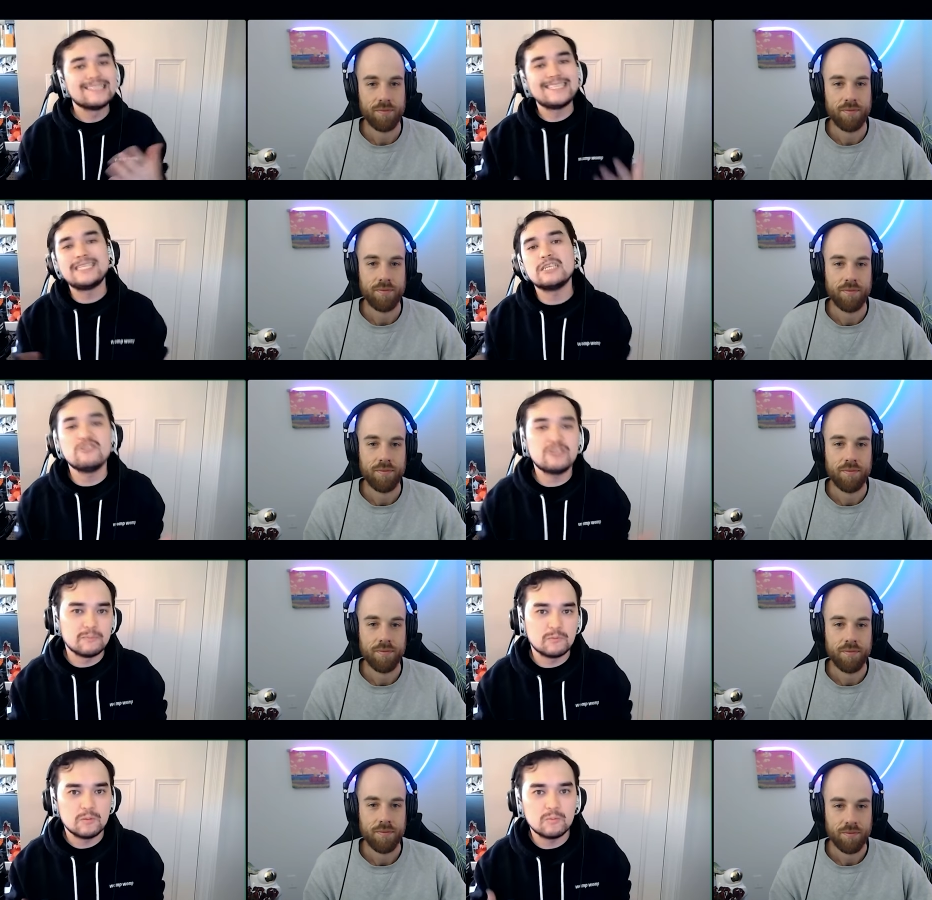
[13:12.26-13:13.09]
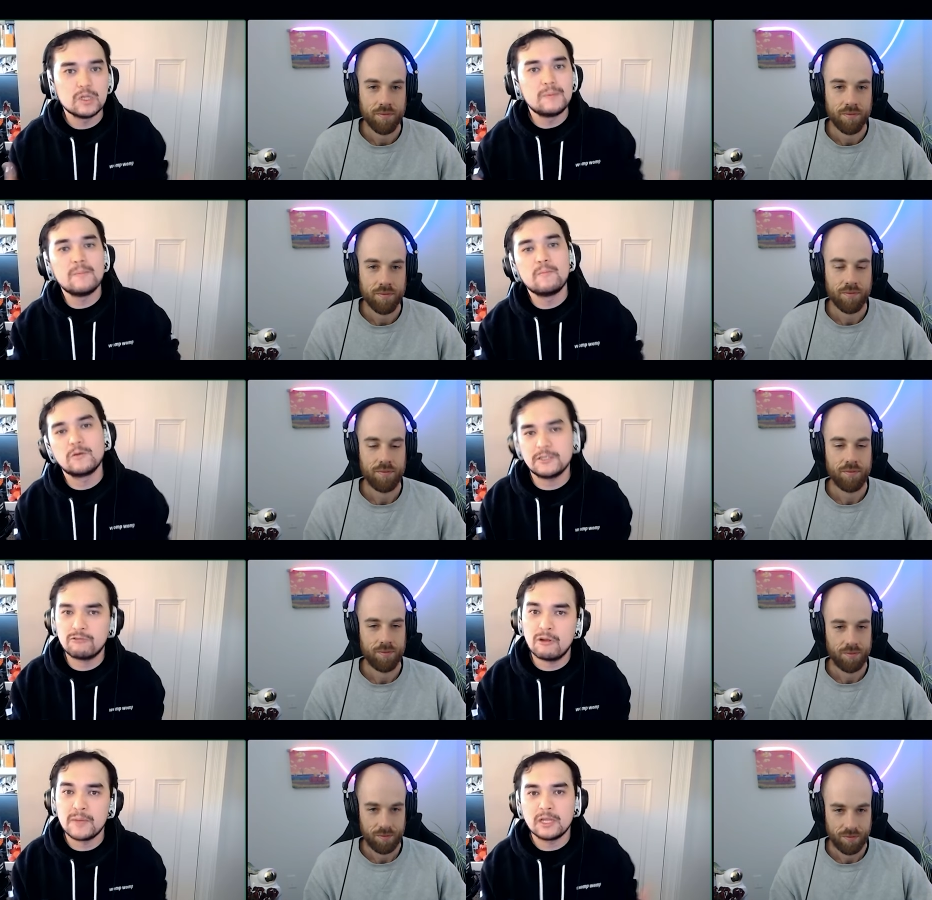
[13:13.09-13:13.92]
Speaker 1: Still see a little bit more
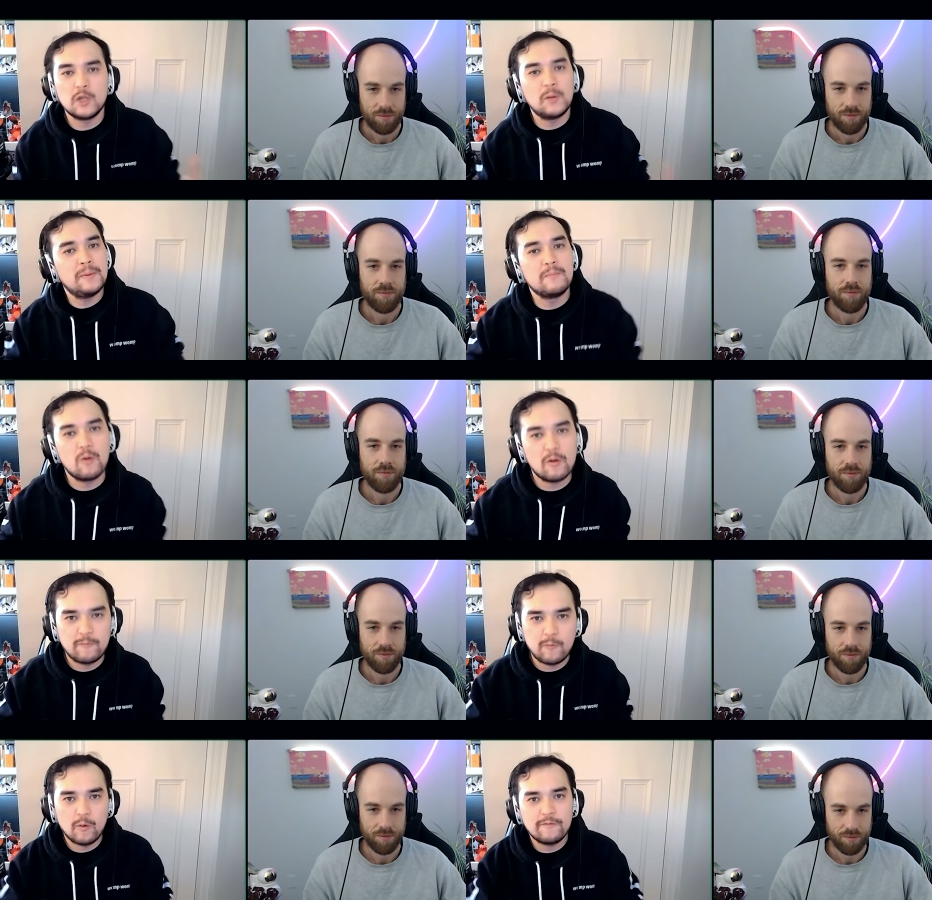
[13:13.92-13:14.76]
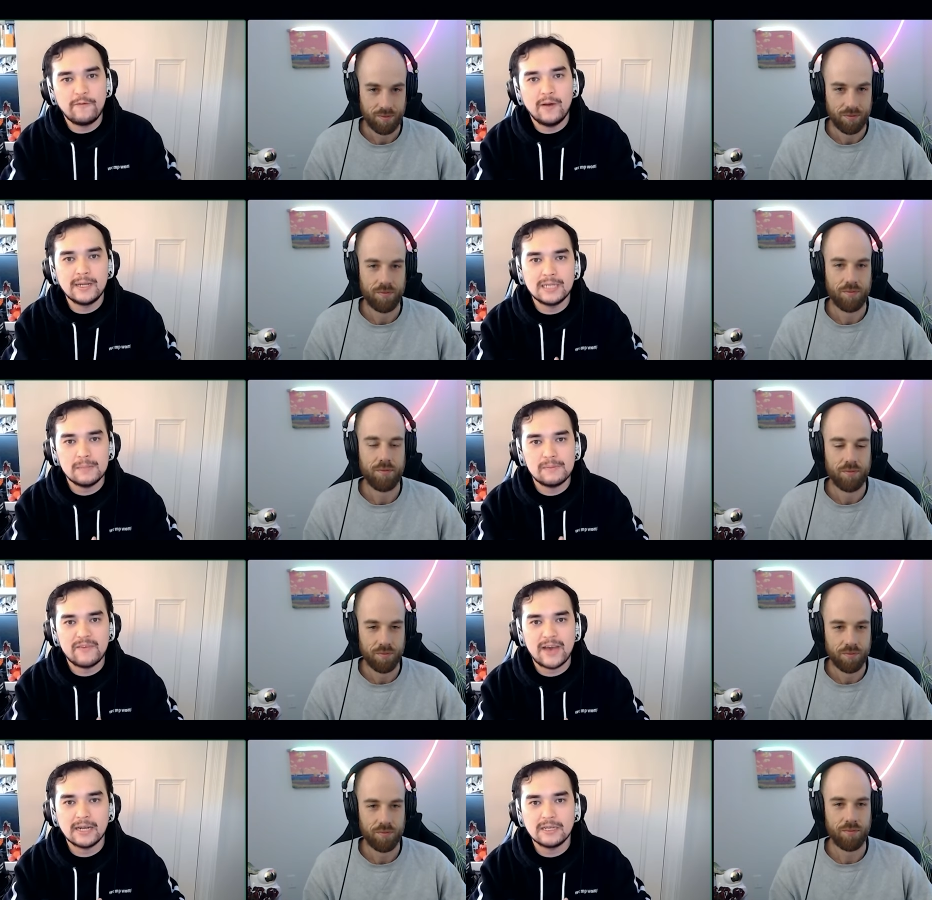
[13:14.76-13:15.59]
scrimmy, a little bit more for fun type of
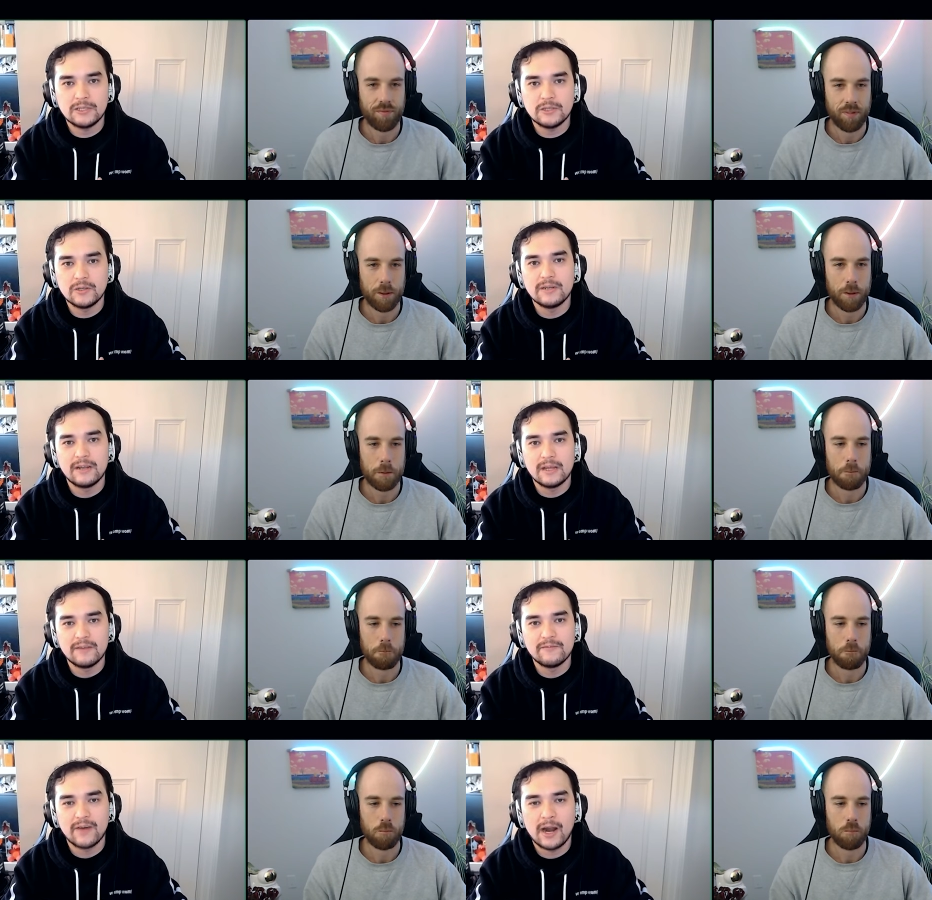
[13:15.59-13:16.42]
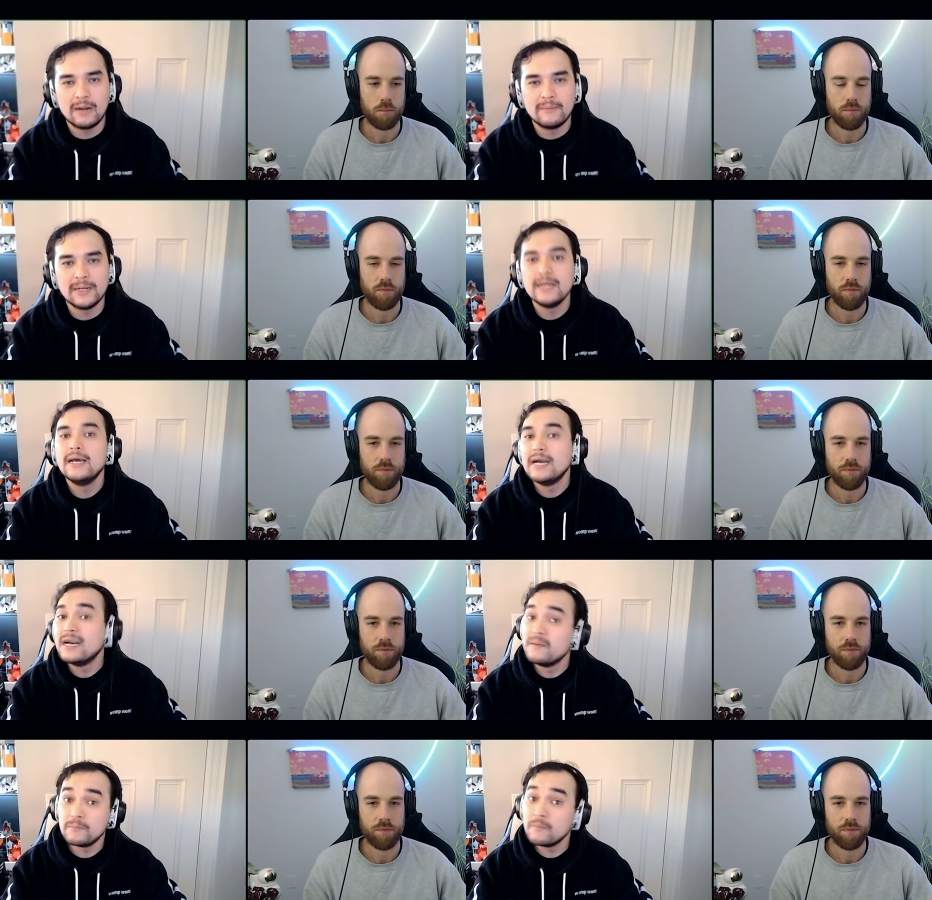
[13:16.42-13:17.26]
attitude and, and environment.
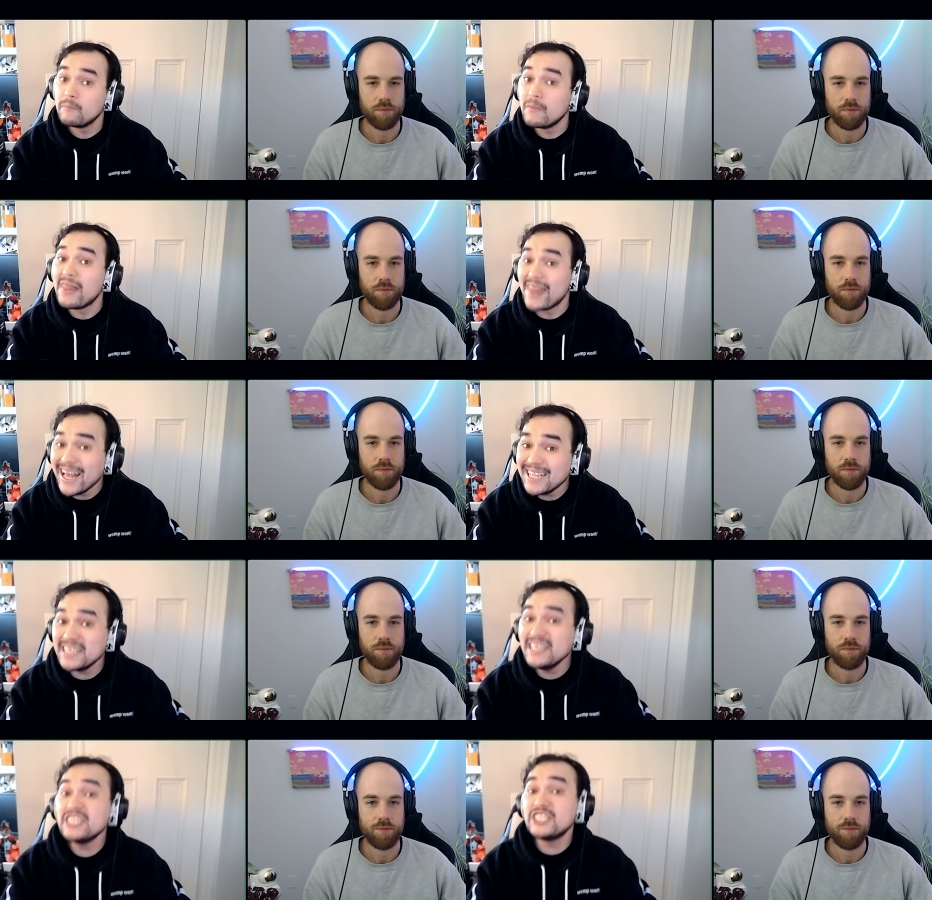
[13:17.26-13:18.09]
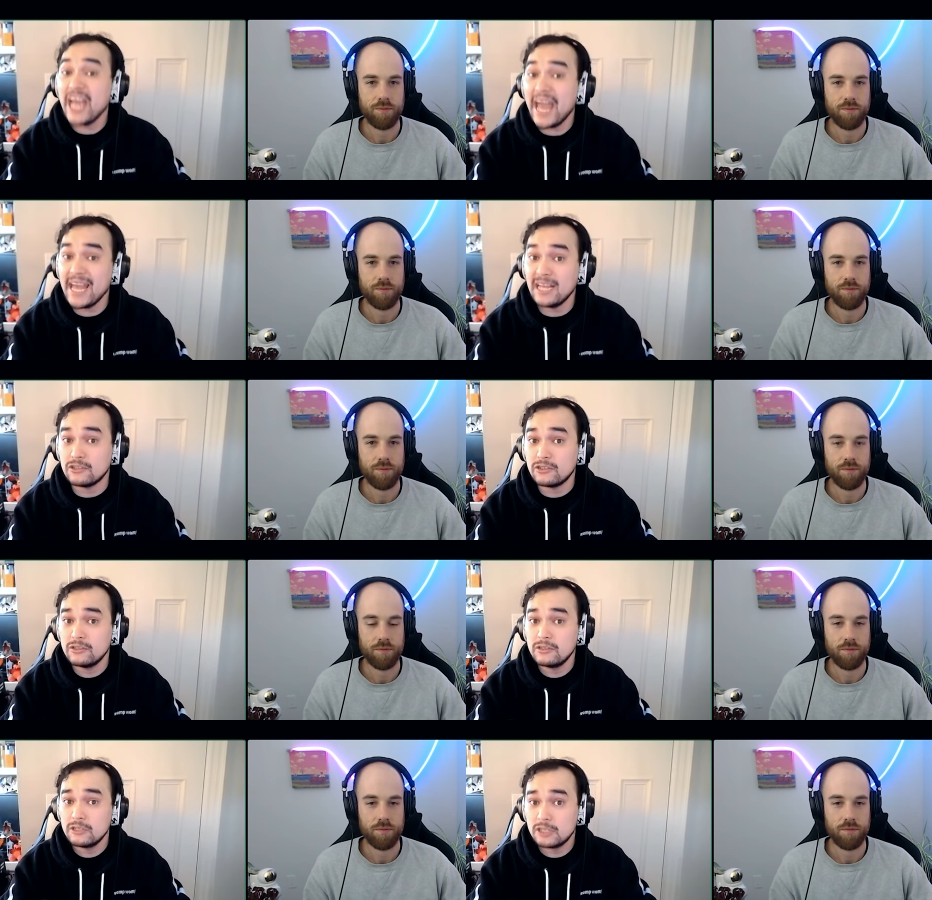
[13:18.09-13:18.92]
That's going to
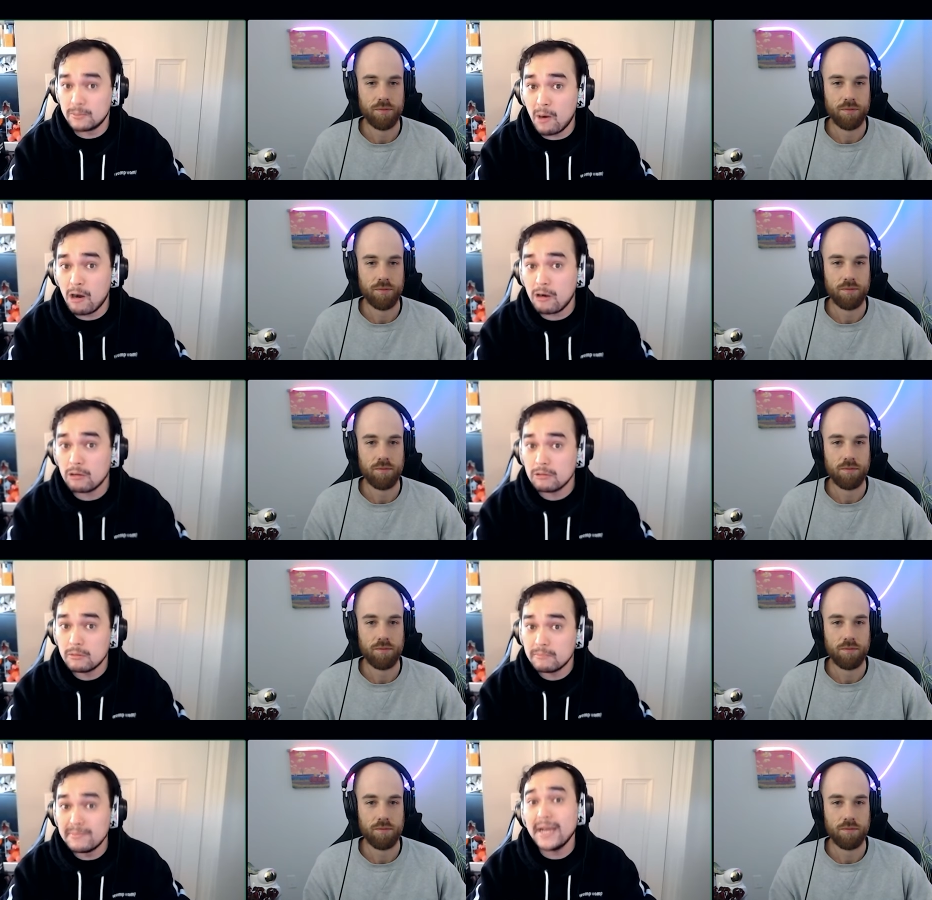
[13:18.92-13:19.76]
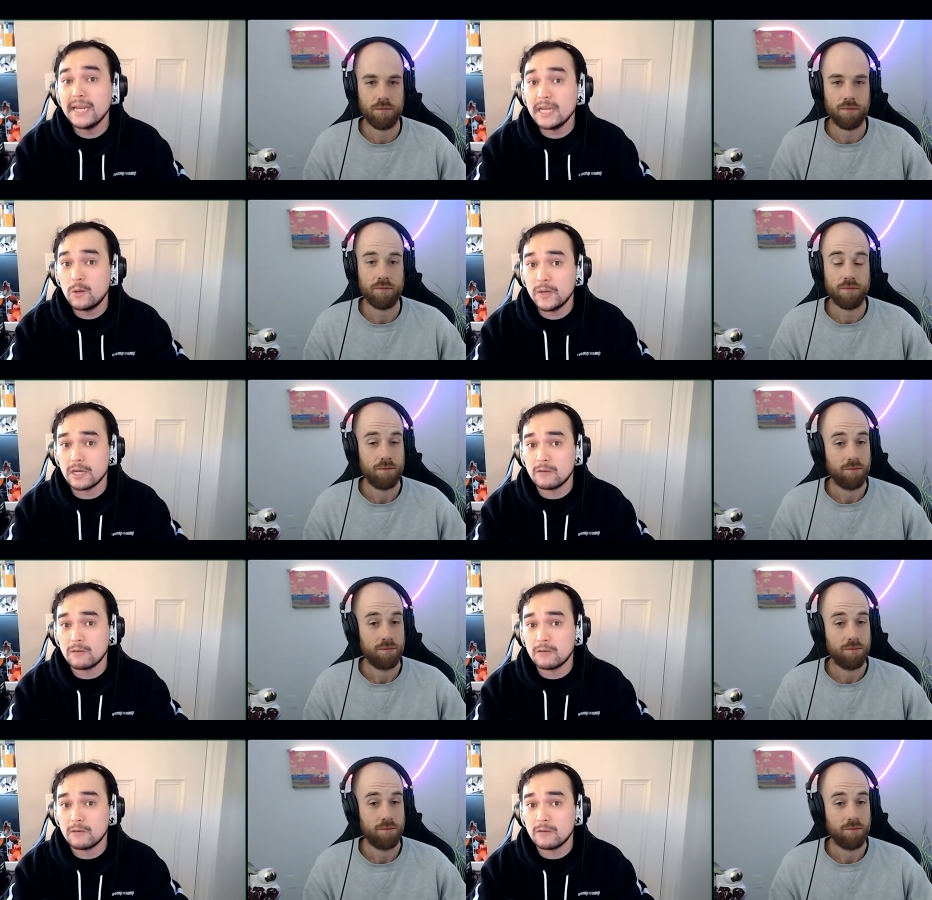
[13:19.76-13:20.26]
change tomorrow, mighty quick,